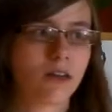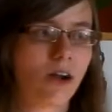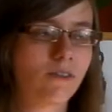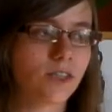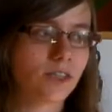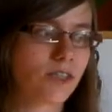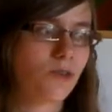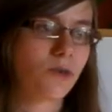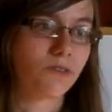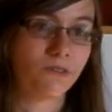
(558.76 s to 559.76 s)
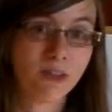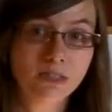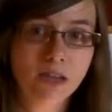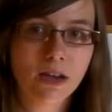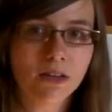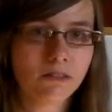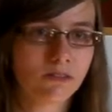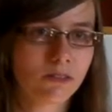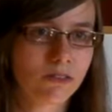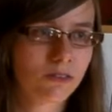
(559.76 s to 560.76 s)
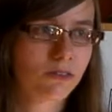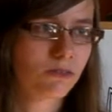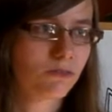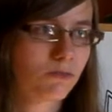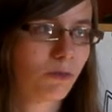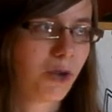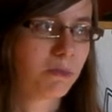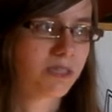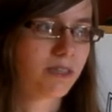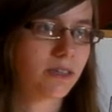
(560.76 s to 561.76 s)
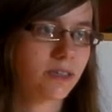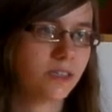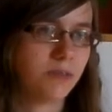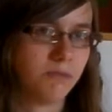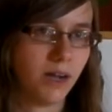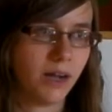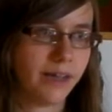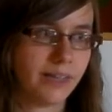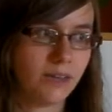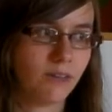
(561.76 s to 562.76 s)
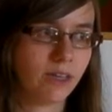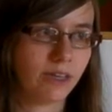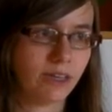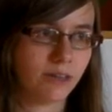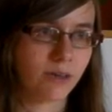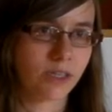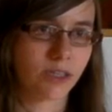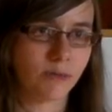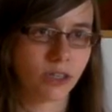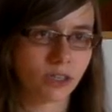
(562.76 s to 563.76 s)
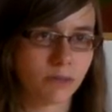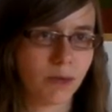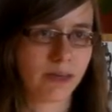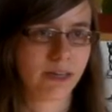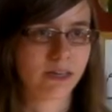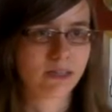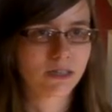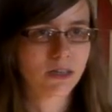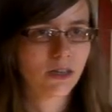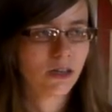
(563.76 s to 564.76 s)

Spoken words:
Obviously you can fix a fragment sentence by giving it either a subject or predicate,